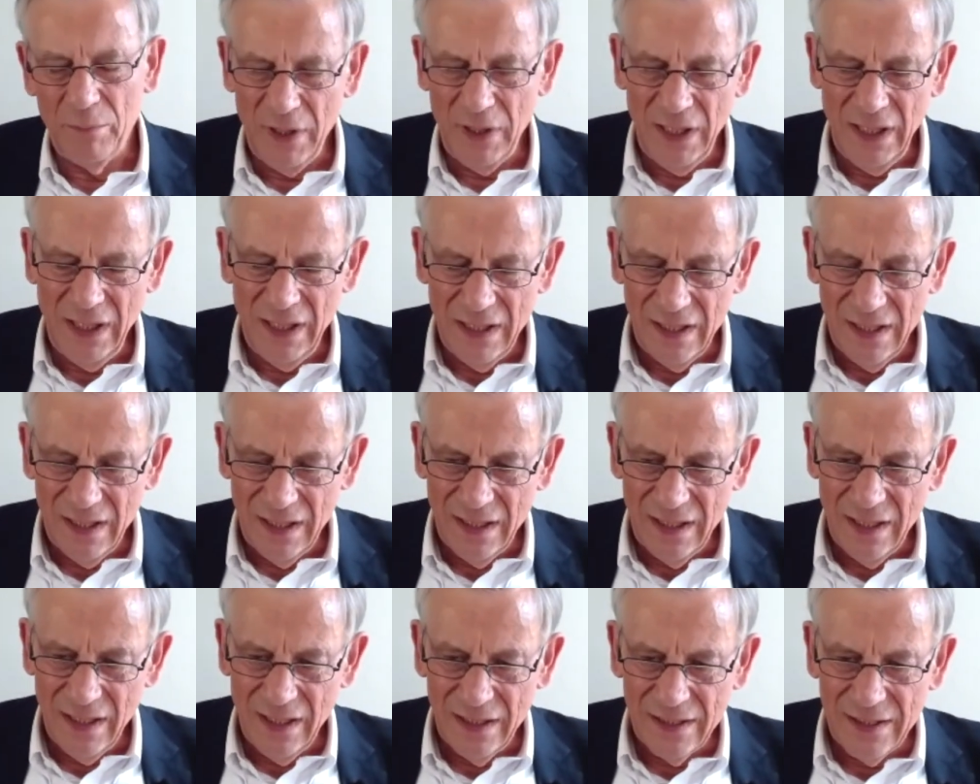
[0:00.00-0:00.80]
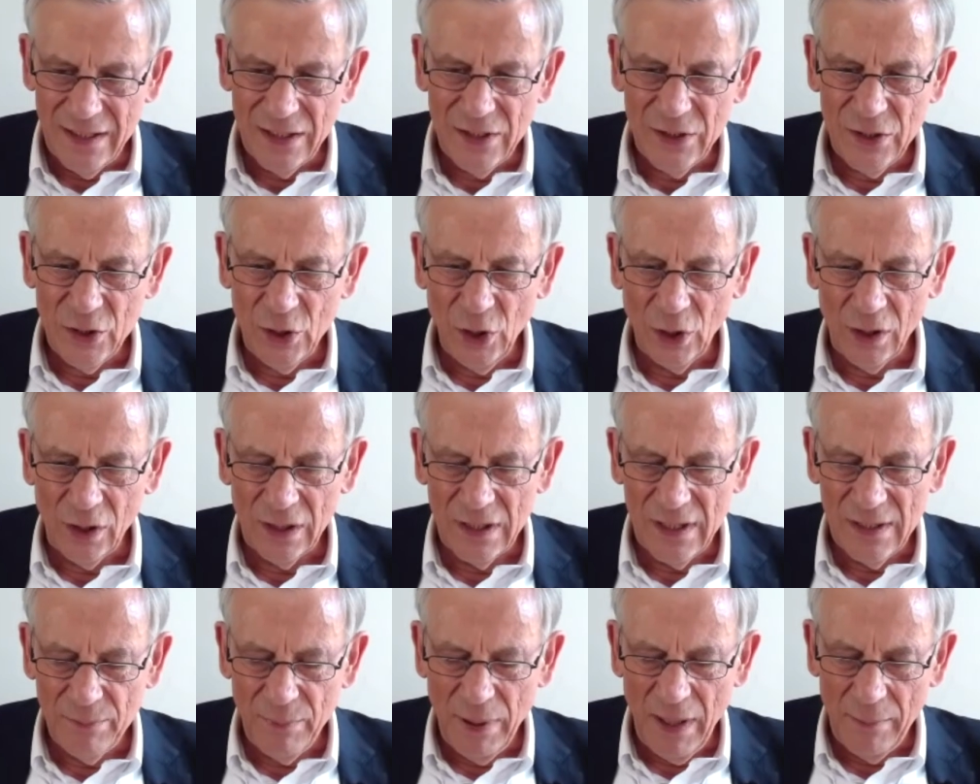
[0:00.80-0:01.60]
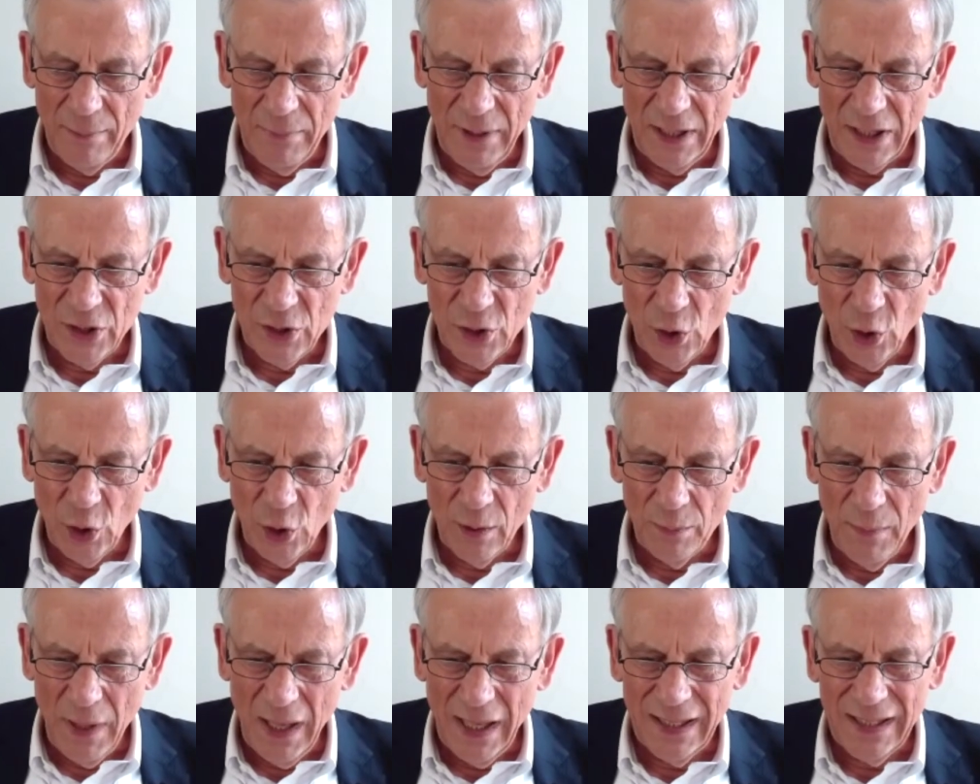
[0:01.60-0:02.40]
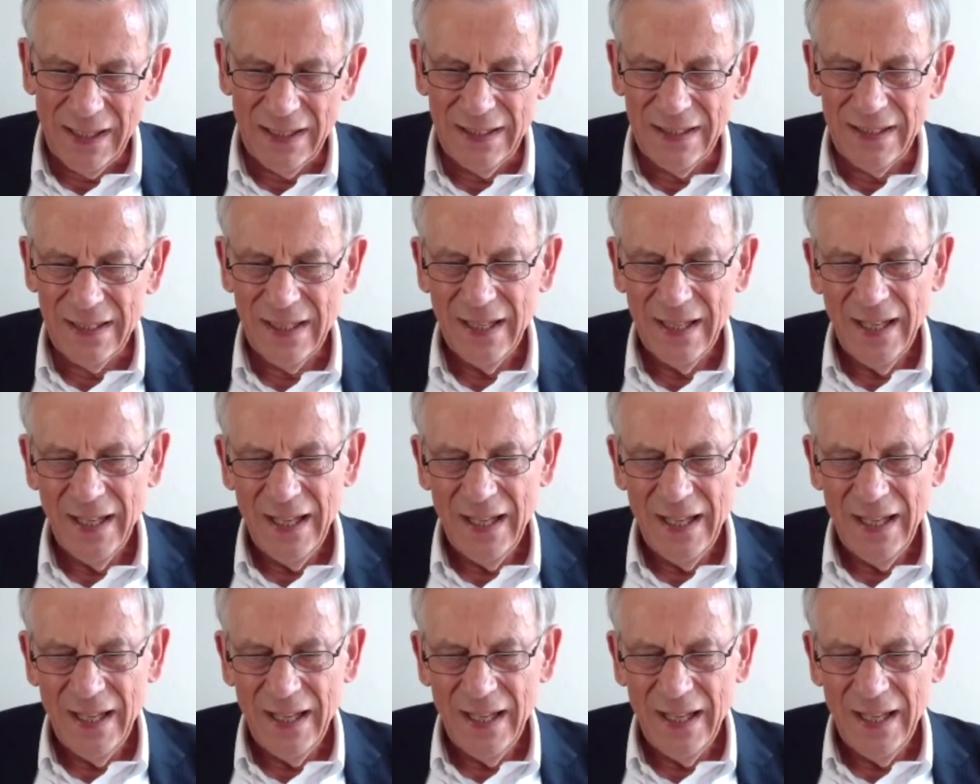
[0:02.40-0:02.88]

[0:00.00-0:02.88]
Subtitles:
in the public stock market,